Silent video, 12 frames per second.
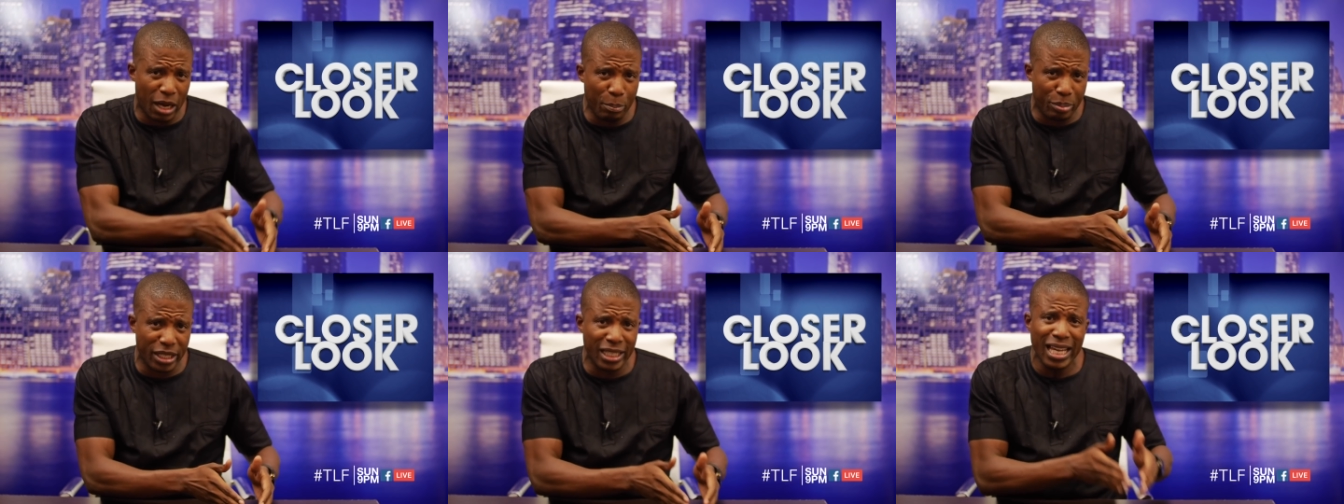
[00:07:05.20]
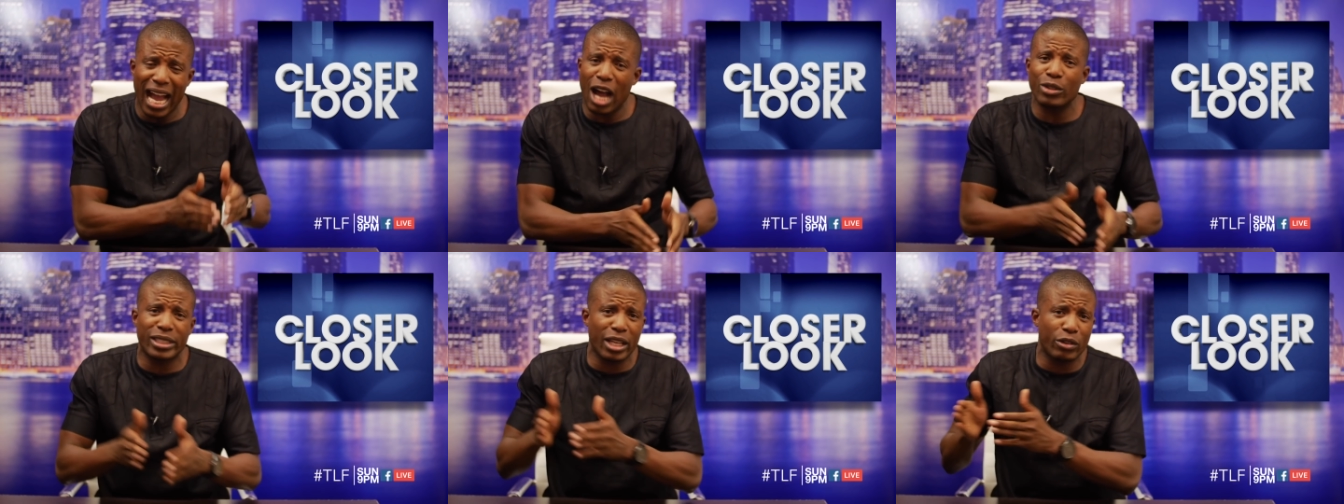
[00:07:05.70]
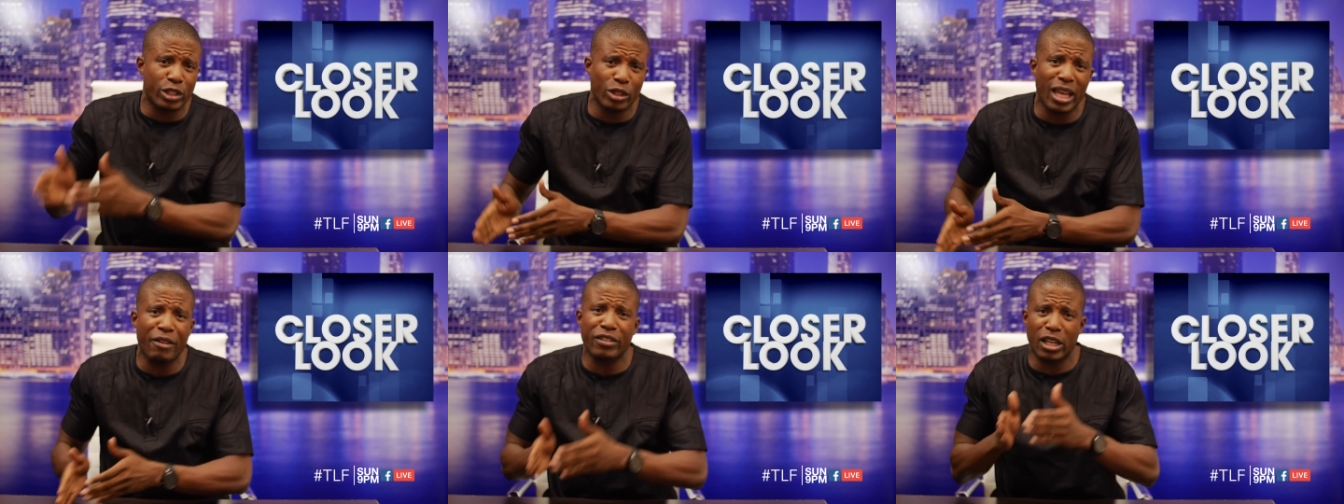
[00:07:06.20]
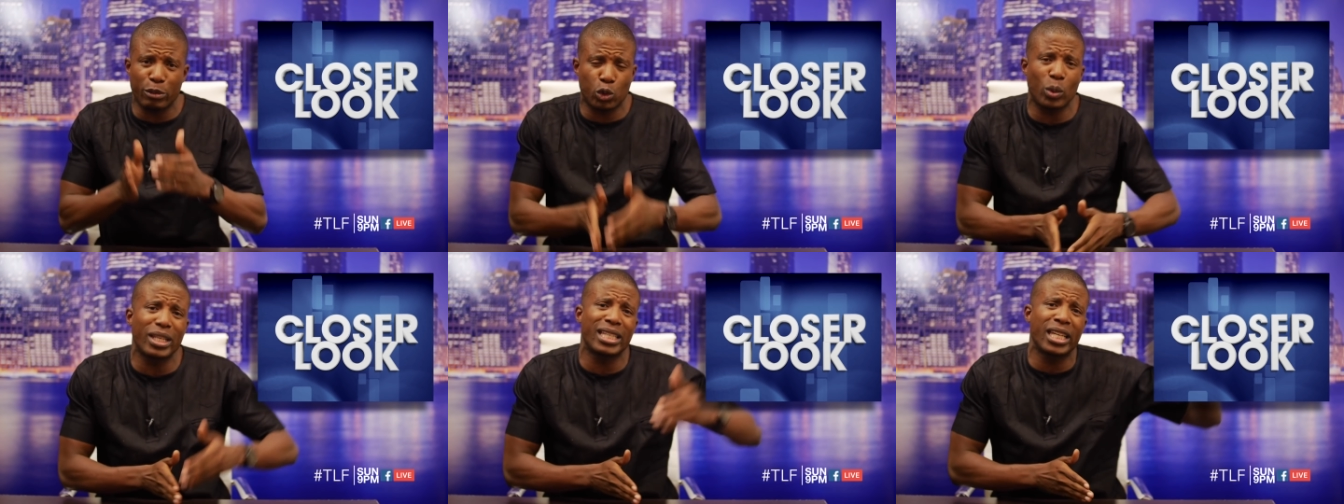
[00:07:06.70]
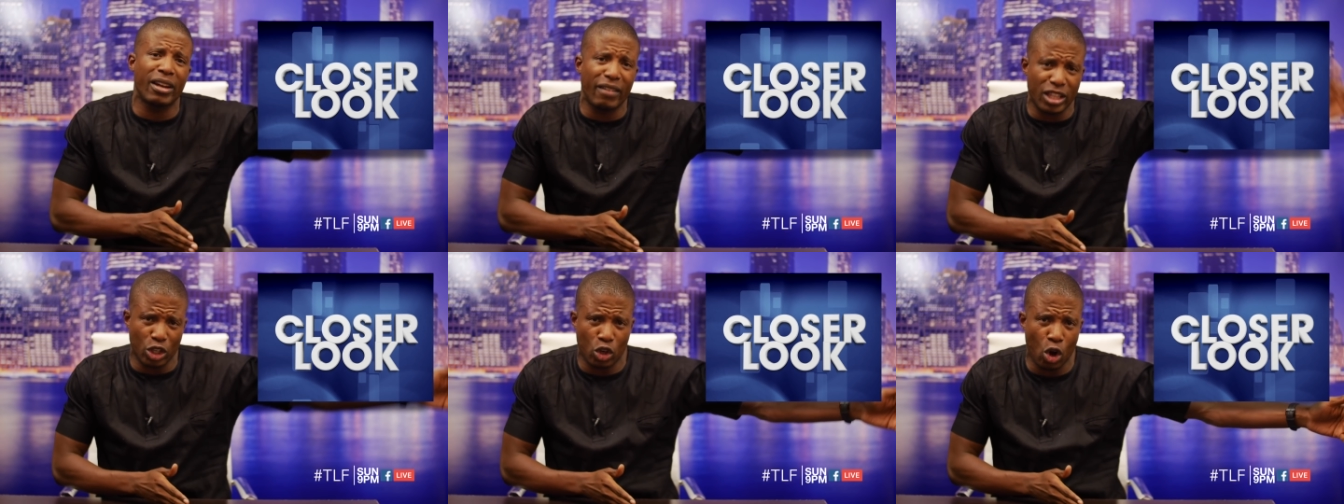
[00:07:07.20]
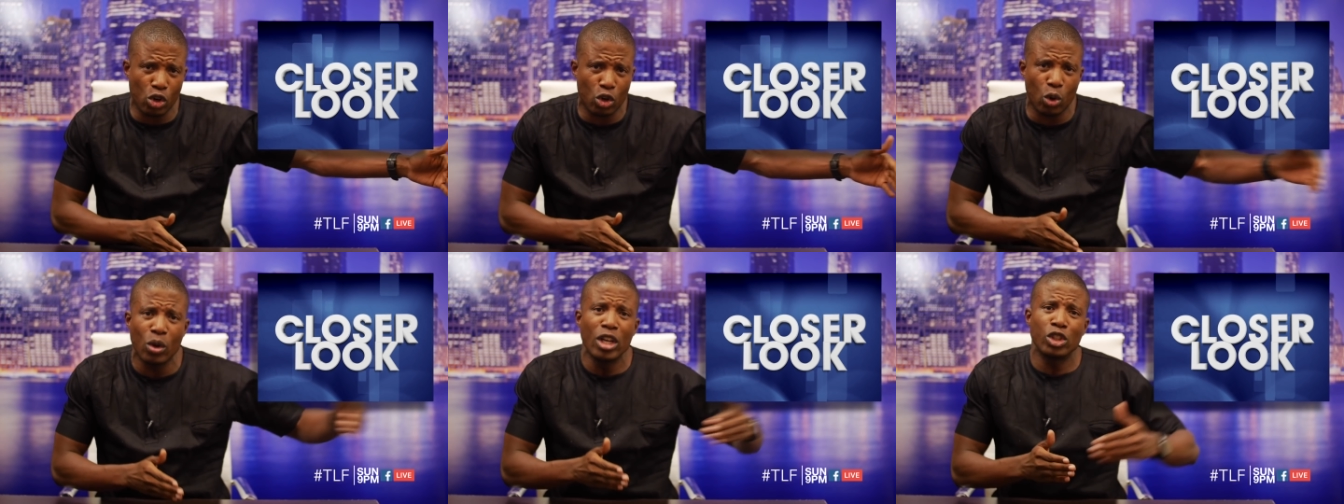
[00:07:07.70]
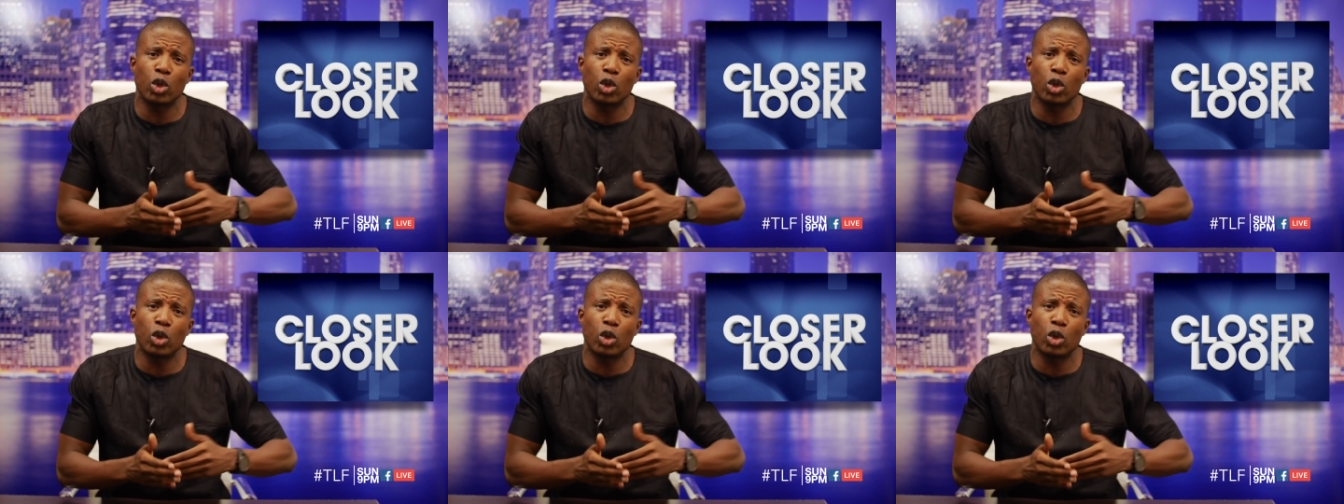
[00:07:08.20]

company outside of South Africa between here and the Congo.